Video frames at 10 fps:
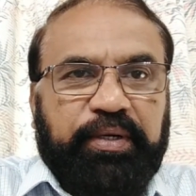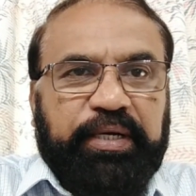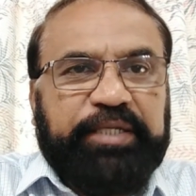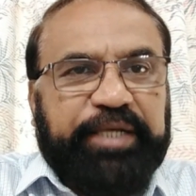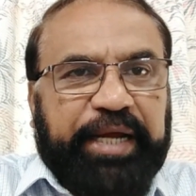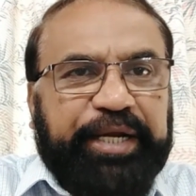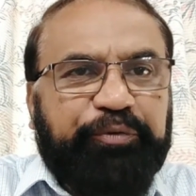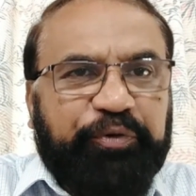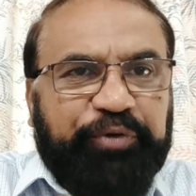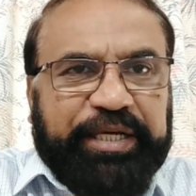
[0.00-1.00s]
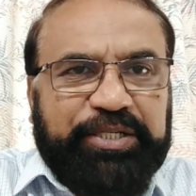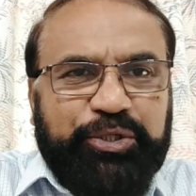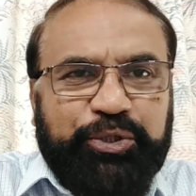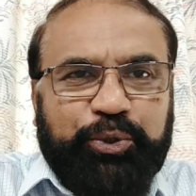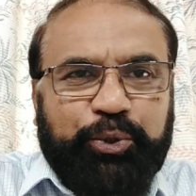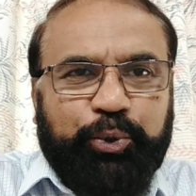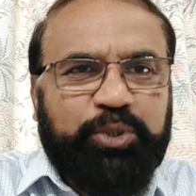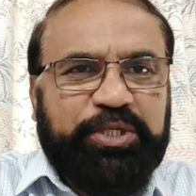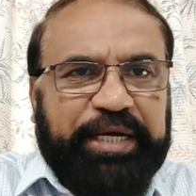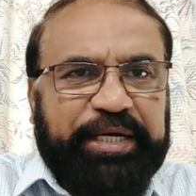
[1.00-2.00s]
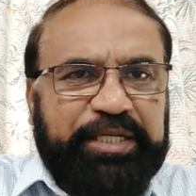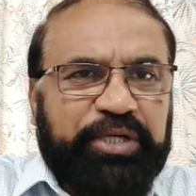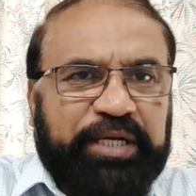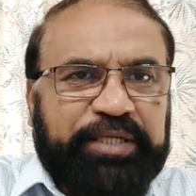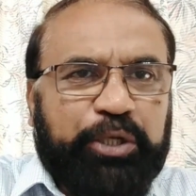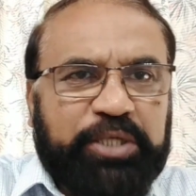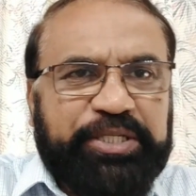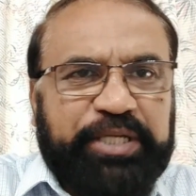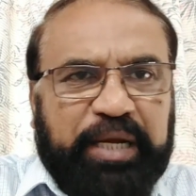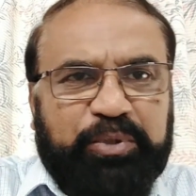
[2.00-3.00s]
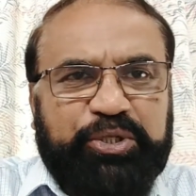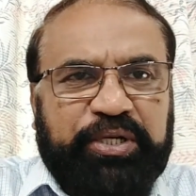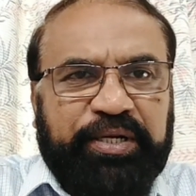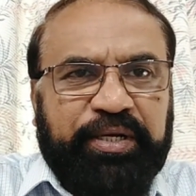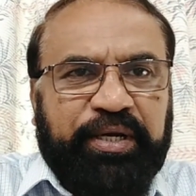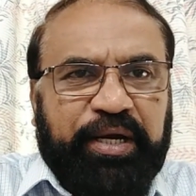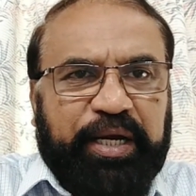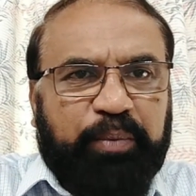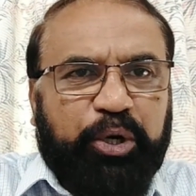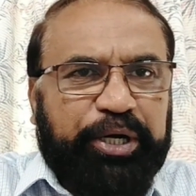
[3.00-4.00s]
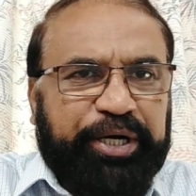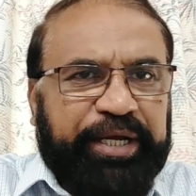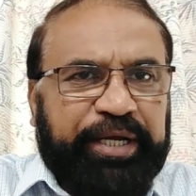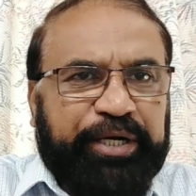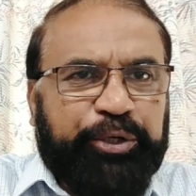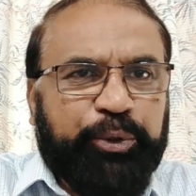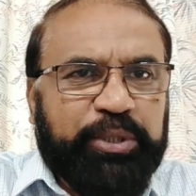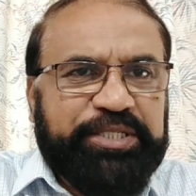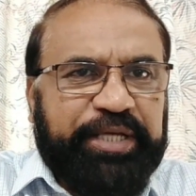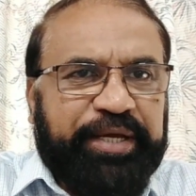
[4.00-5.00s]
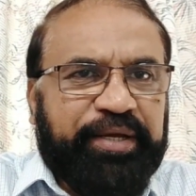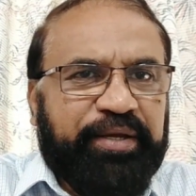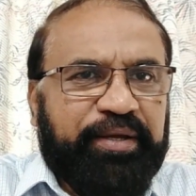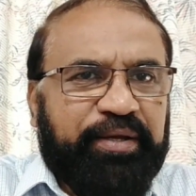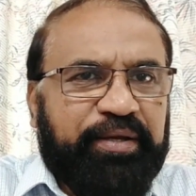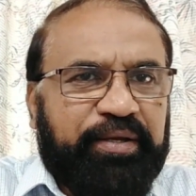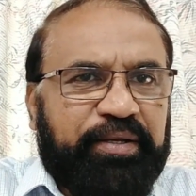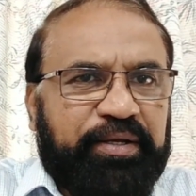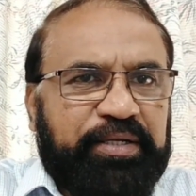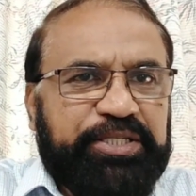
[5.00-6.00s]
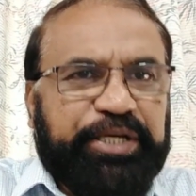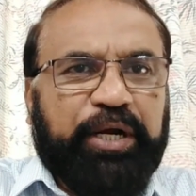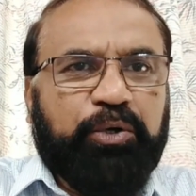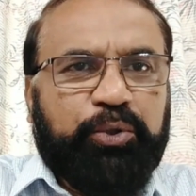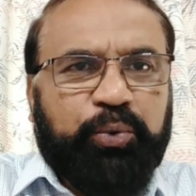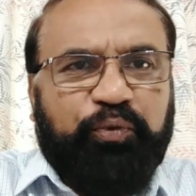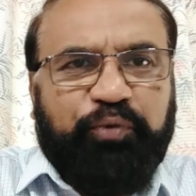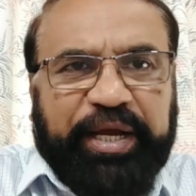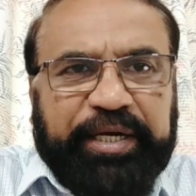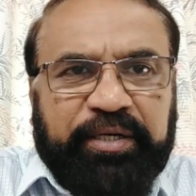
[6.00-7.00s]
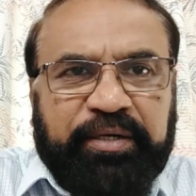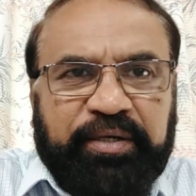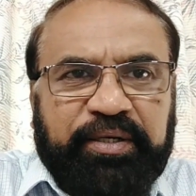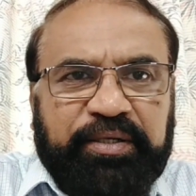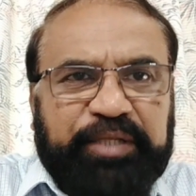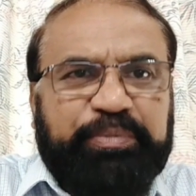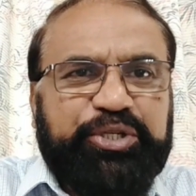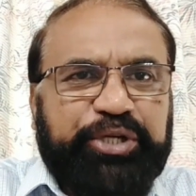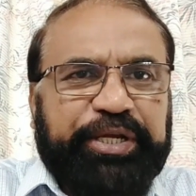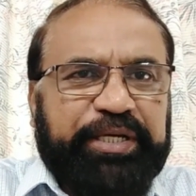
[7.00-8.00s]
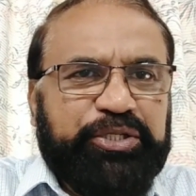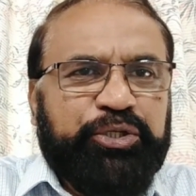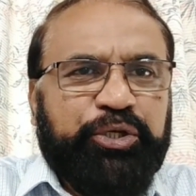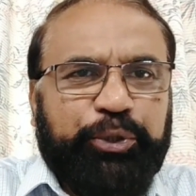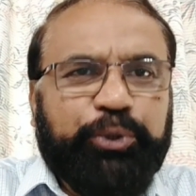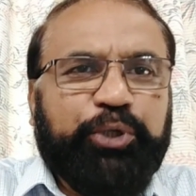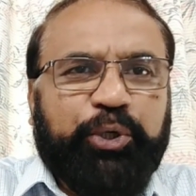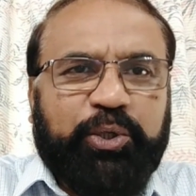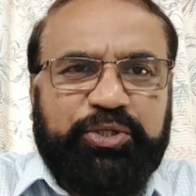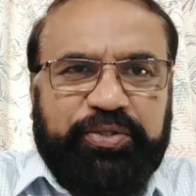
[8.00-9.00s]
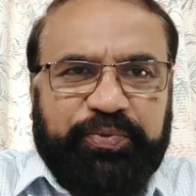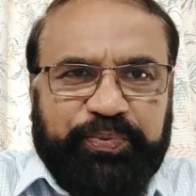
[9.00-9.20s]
In the 1950s, two scientists at the Los Alamos laboratory in USA set out to find the mysterious neutrinos.